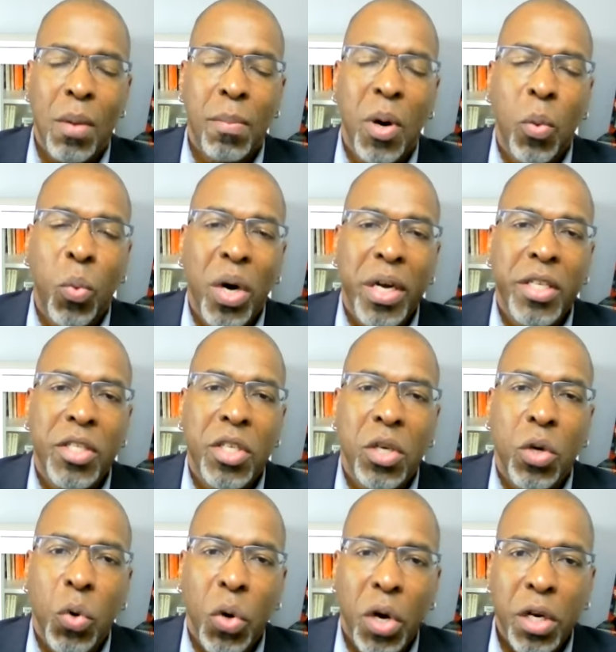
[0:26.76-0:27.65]
But what is
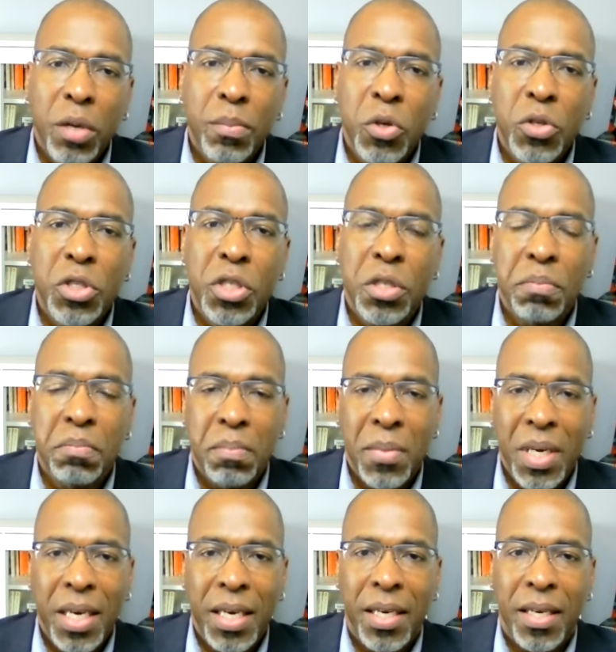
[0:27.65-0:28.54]
incredible to
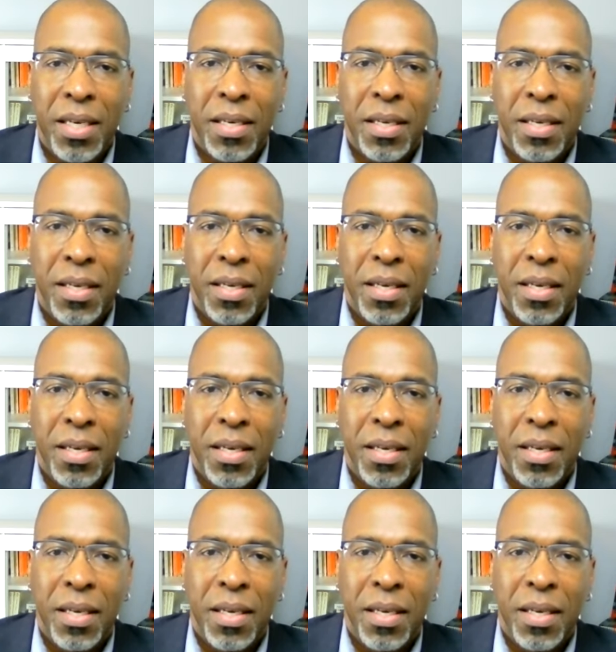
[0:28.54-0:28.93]
me